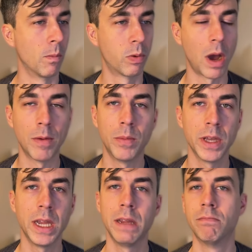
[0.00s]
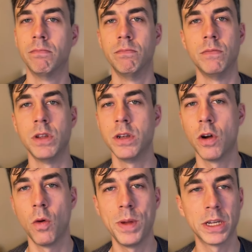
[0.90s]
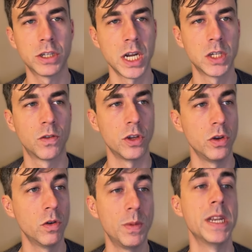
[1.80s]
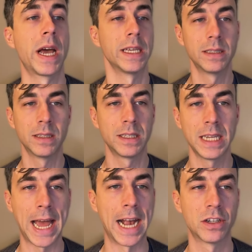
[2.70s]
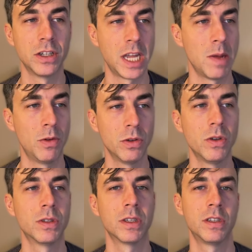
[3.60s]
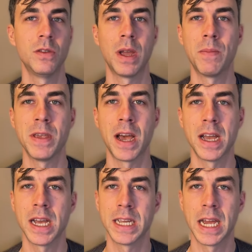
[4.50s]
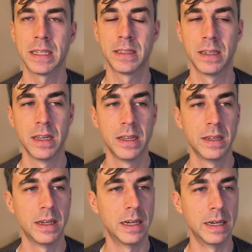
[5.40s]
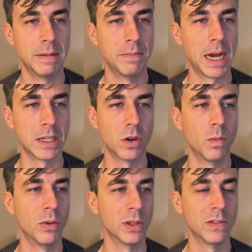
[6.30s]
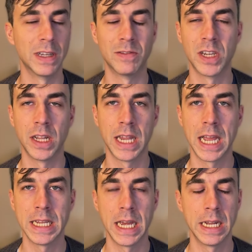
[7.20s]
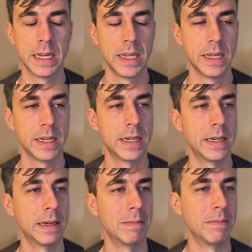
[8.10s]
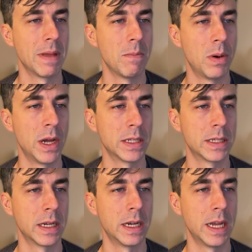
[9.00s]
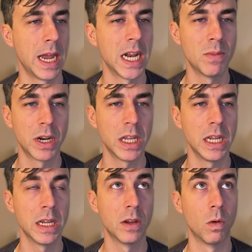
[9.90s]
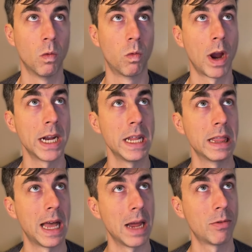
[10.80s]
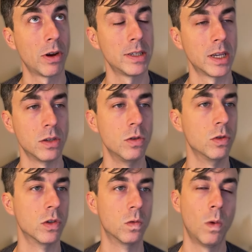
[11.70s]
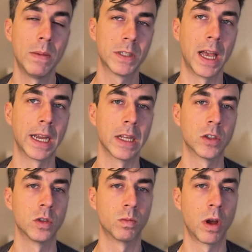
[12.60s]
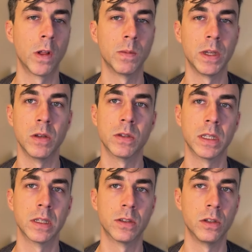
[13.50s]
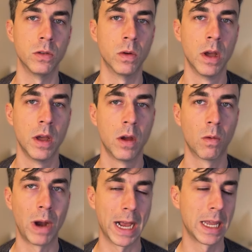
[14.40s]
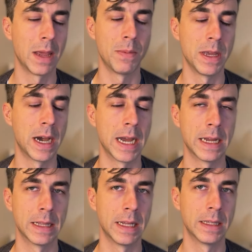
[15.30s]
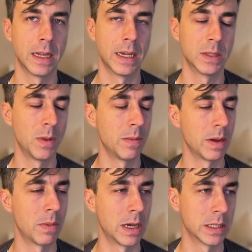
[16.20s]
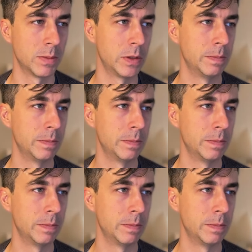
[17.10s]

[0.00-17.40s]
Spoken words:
probably no big change for you. It'd be nice to see Action Cable use this new API, I guess. I don't believe they've done that yet. But anybody writing libraries that uses WebSockets should probably be using this new Rack API that has been made possible.